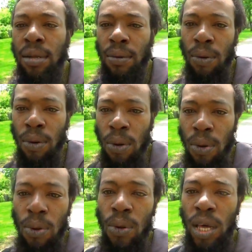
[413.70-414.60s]

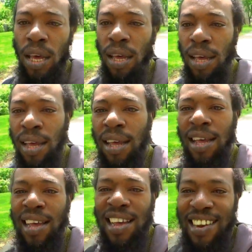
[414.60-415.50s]
Woo!
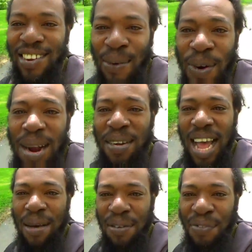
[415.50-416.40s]
Look where I'm
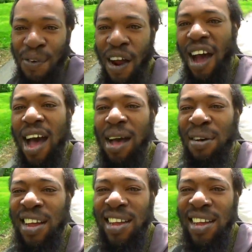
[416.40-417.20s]
coming from.